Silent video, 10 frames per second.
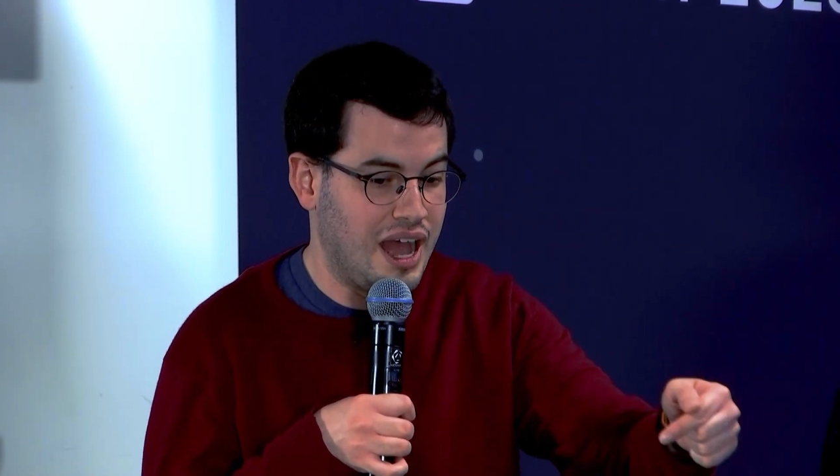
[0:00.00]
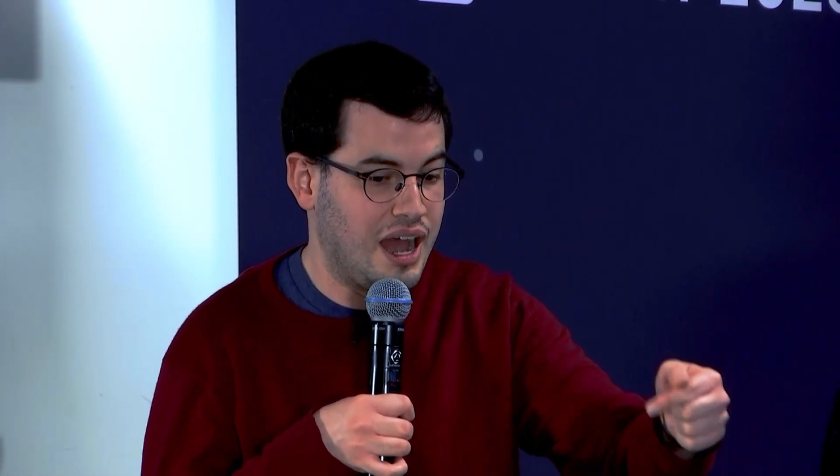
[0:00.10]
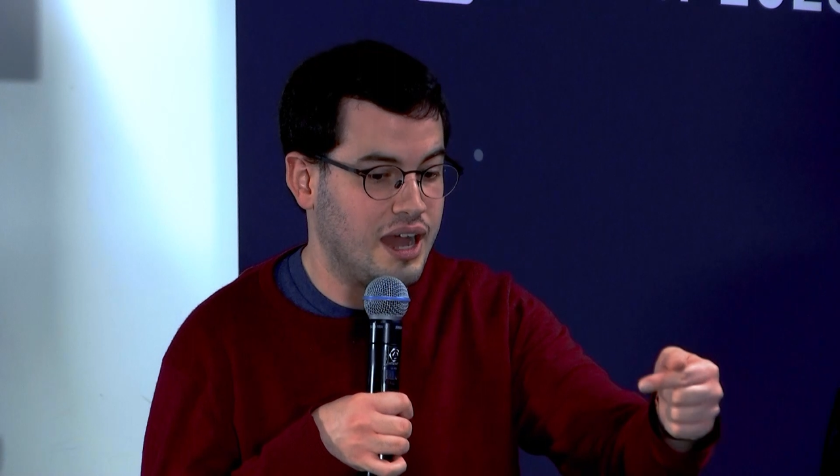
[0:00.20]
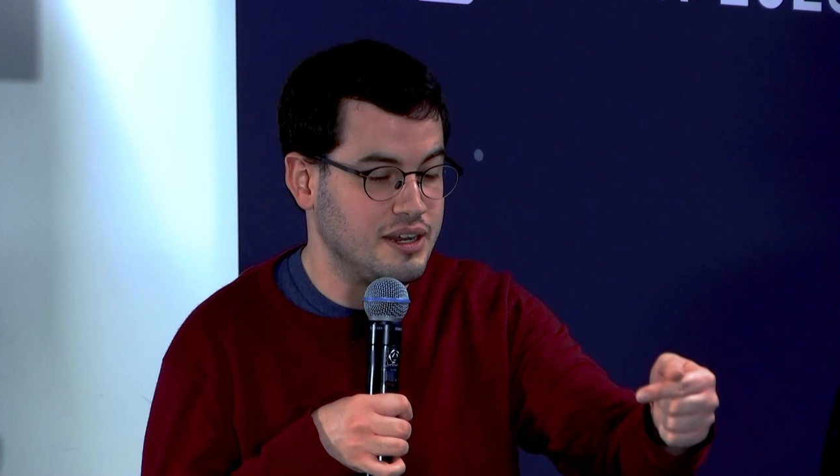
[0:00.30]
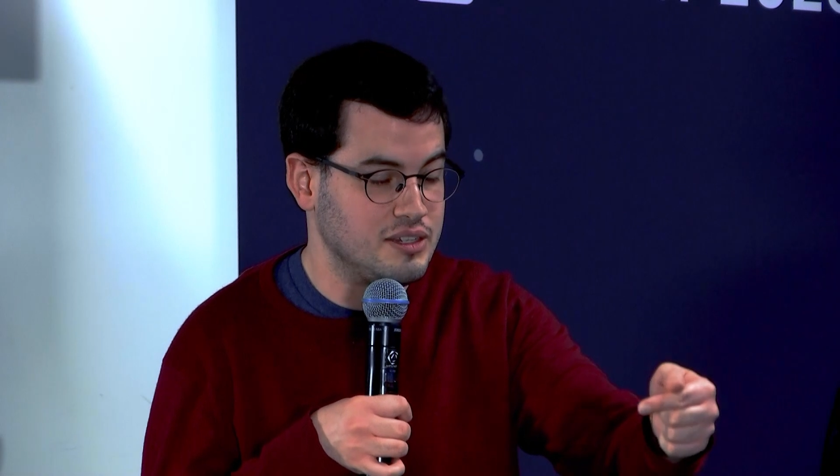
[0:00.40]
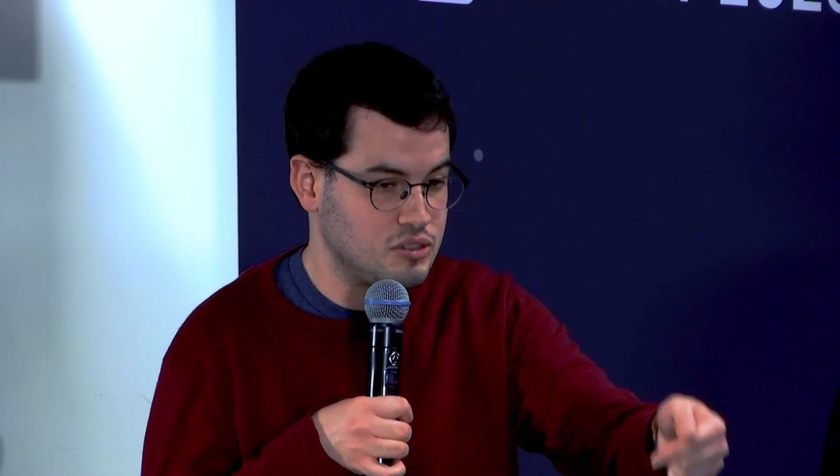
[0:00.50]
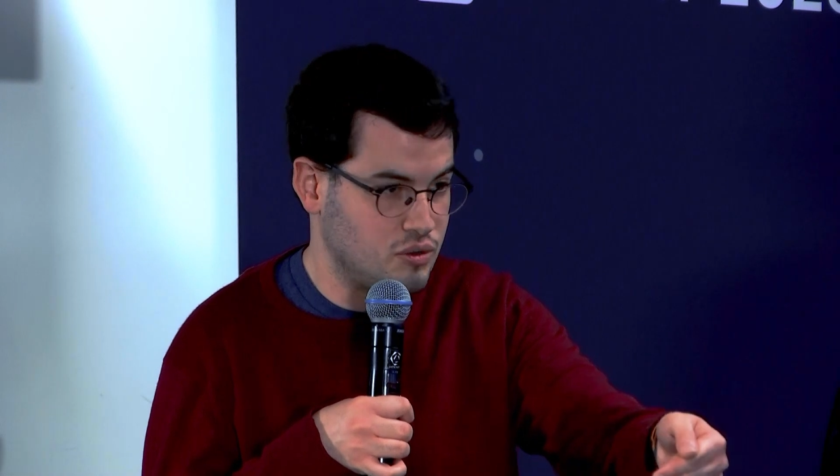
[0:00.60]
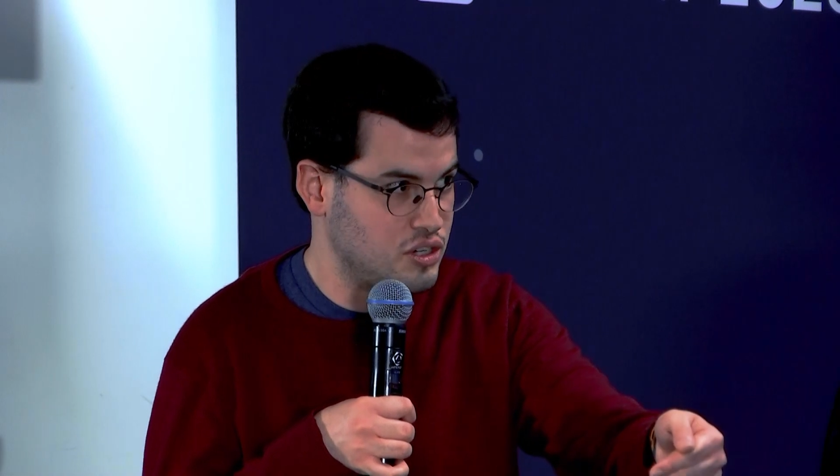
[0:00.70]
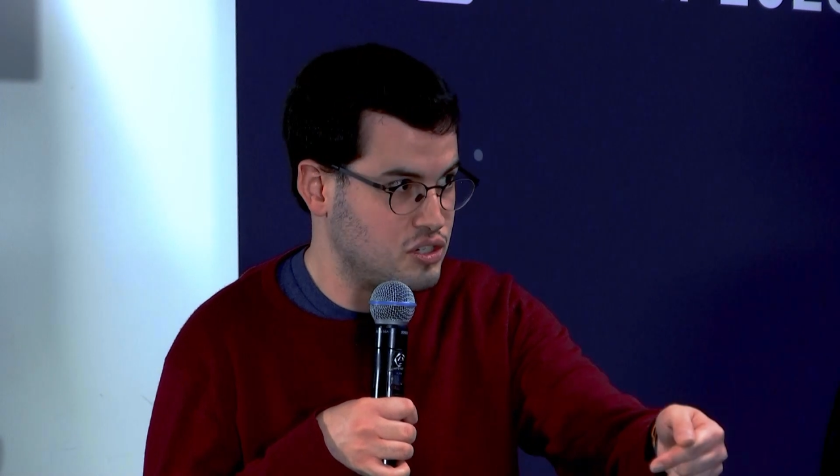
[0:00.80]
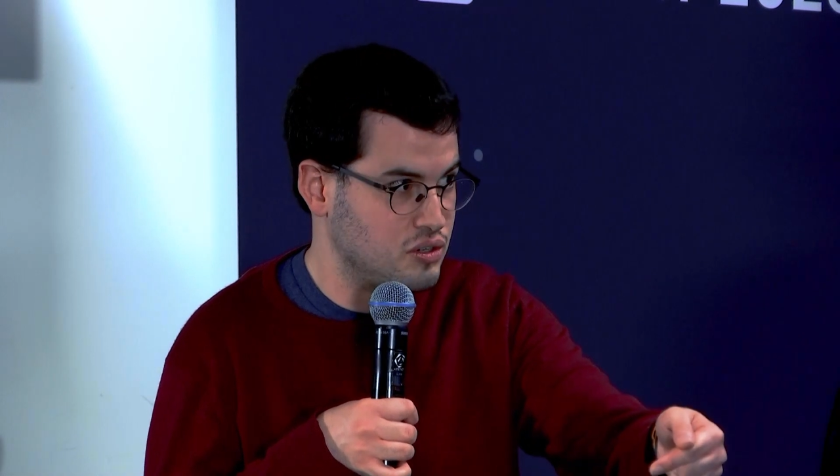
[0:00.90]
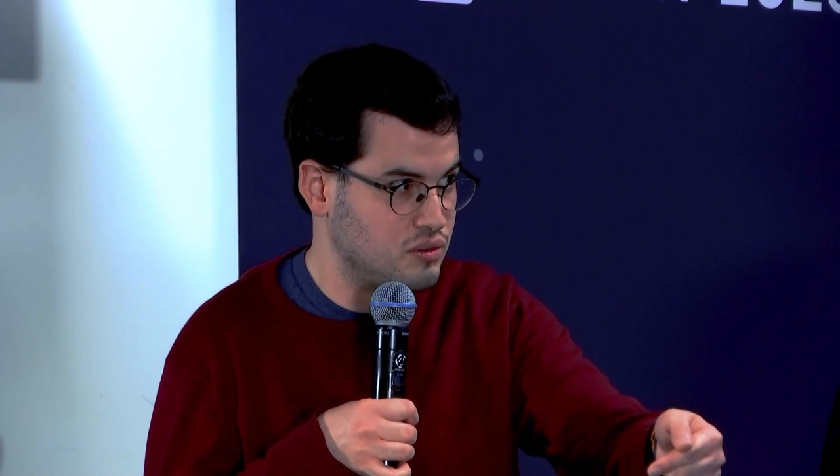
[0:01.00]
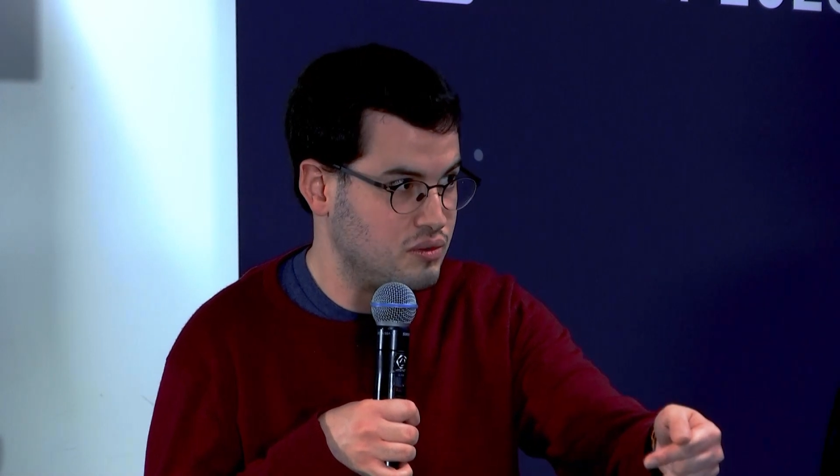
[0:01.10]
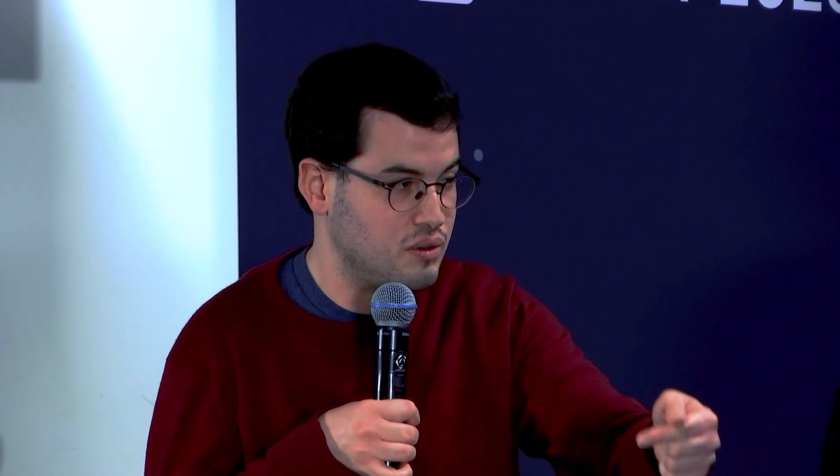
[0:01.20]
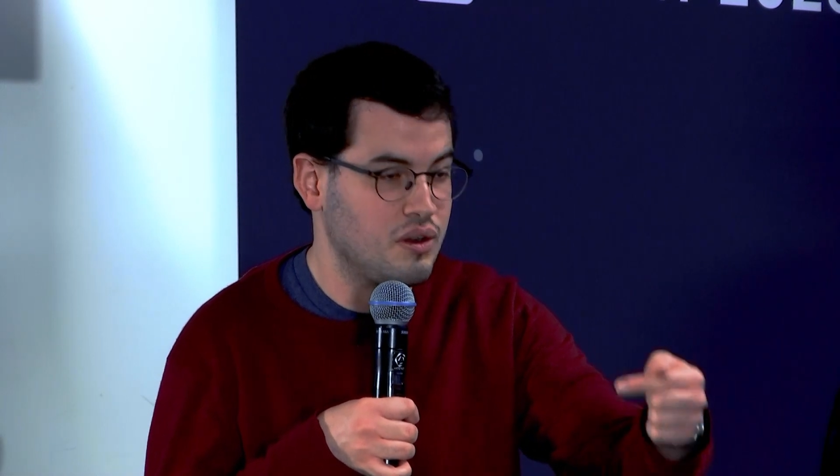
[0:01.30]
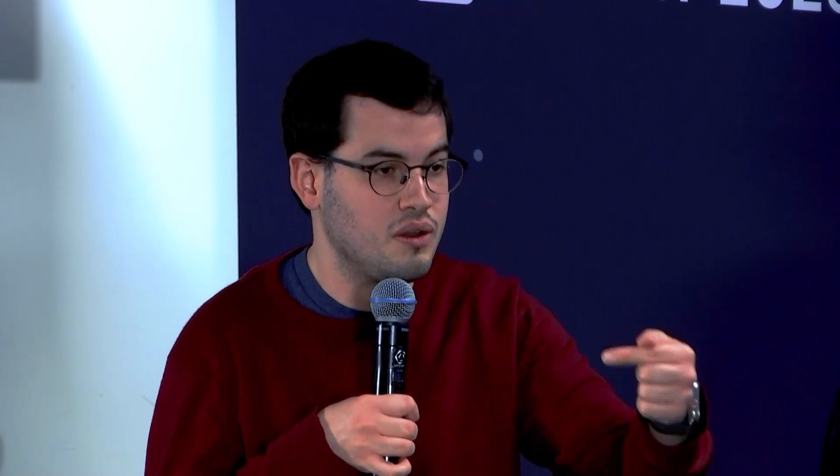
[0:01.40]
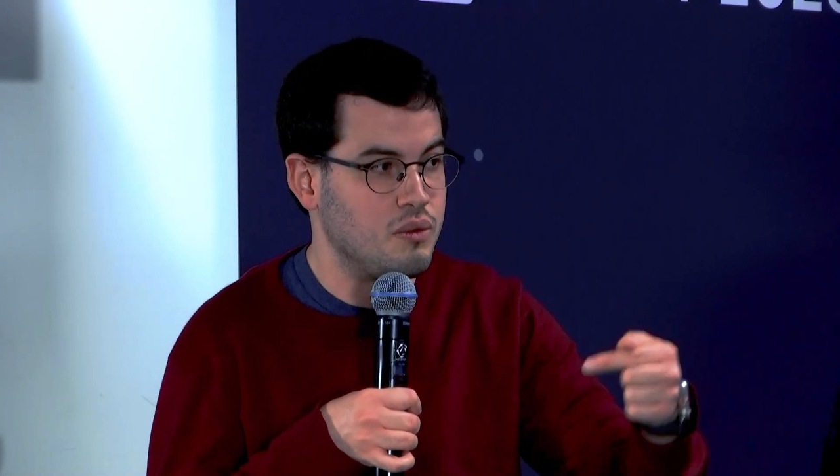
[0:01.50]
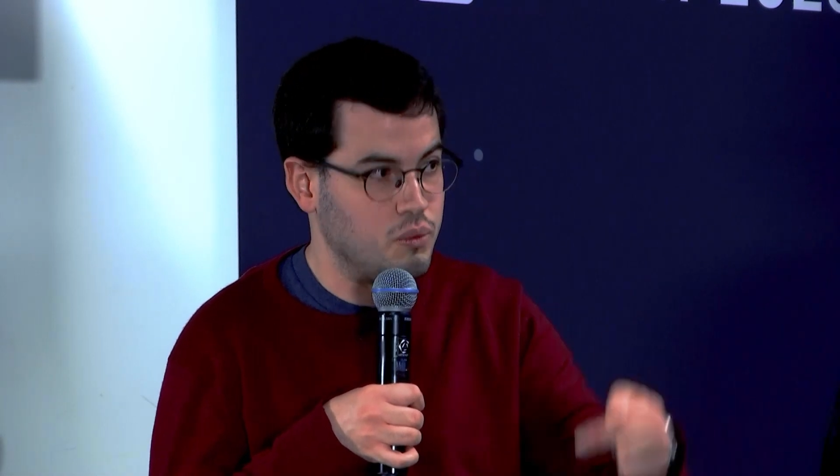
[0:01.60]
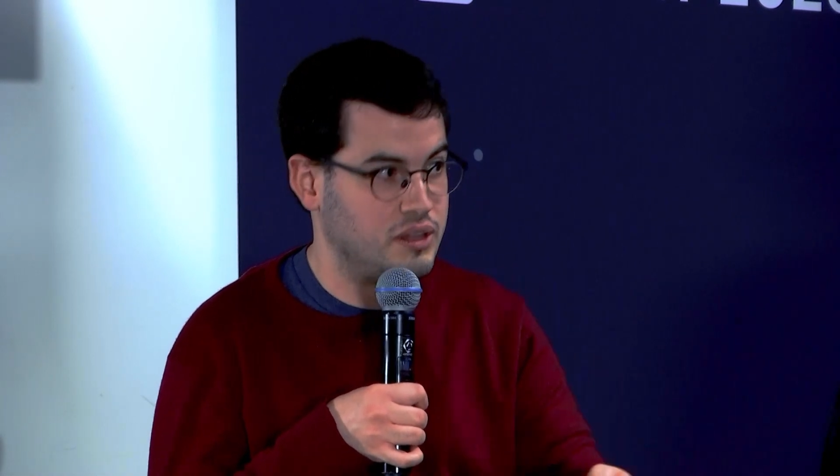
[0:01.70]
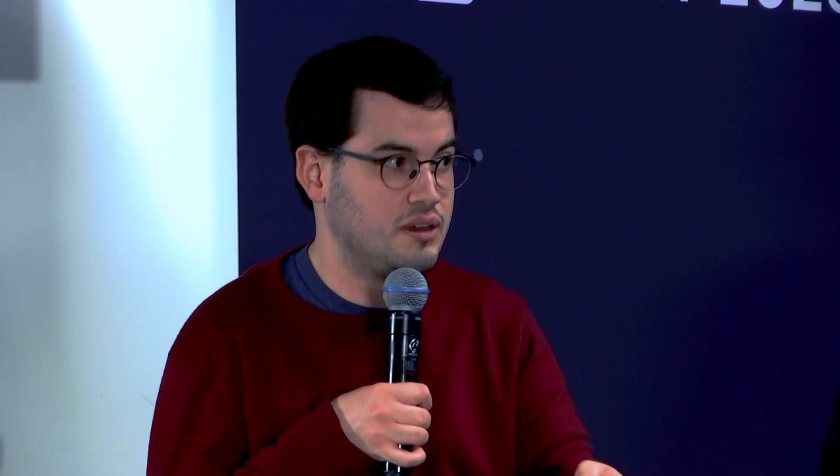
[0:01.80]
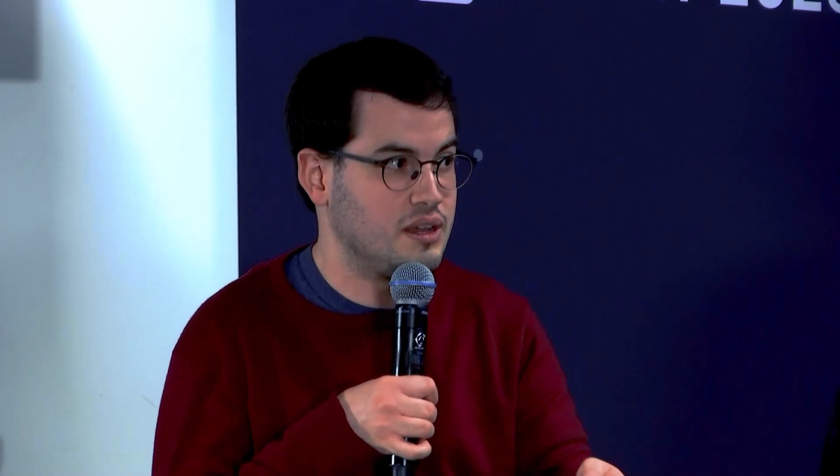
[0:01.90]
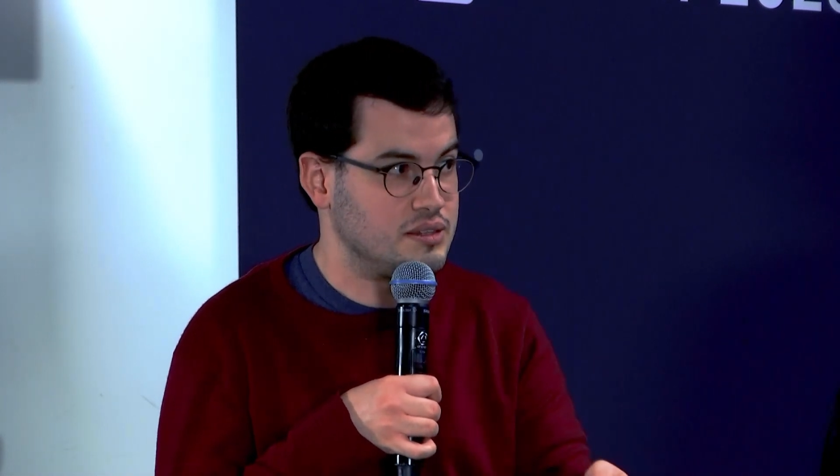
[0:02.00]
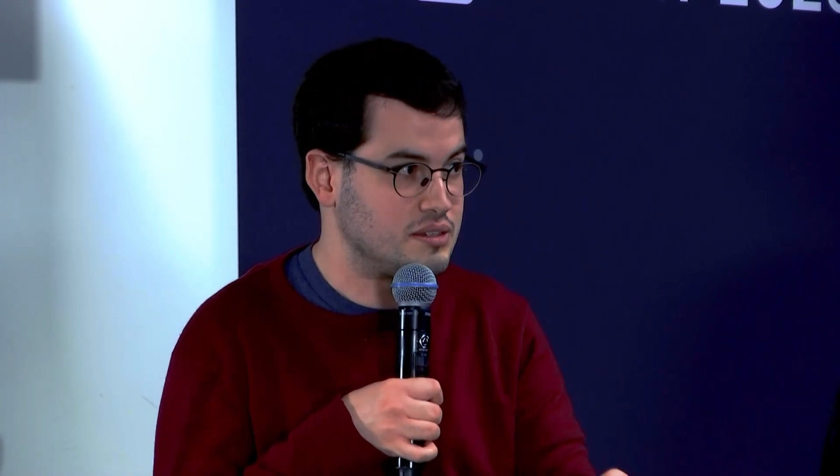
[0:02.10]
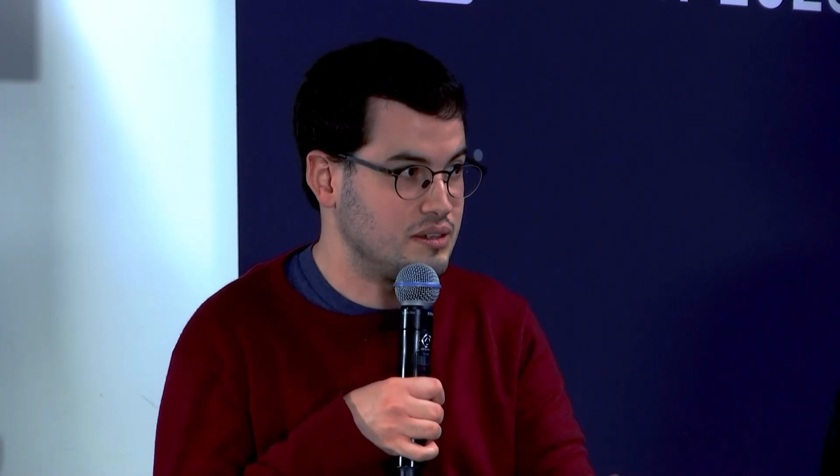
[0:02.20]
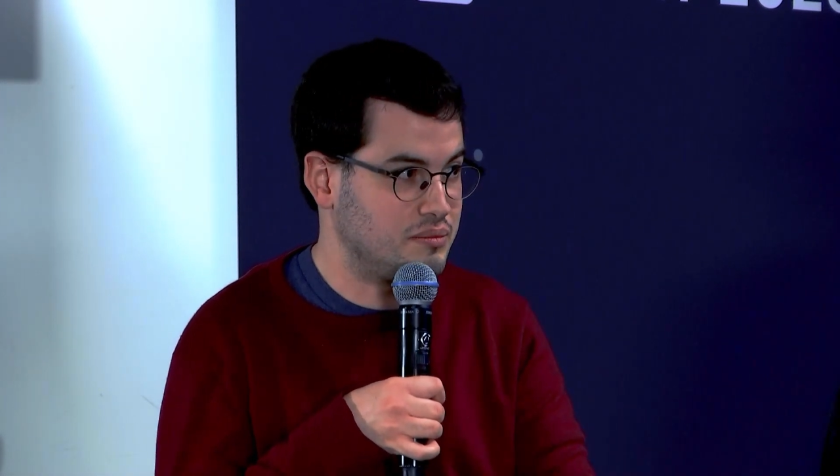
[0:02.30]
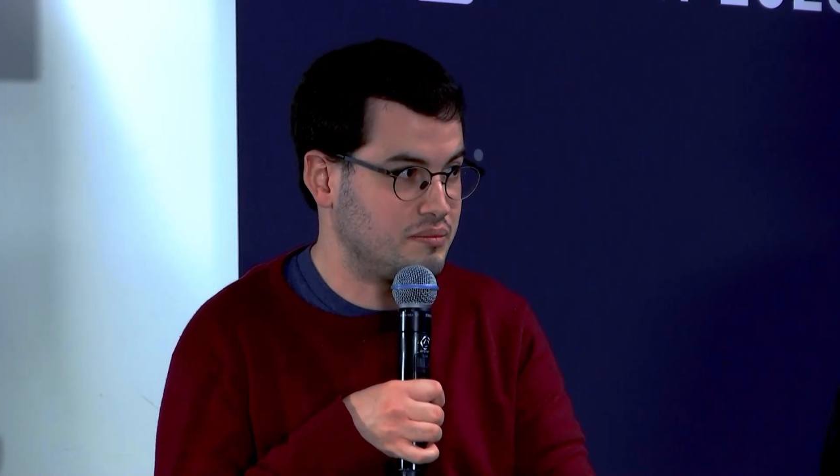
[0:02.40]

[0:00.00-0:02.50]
an instruction with an answer.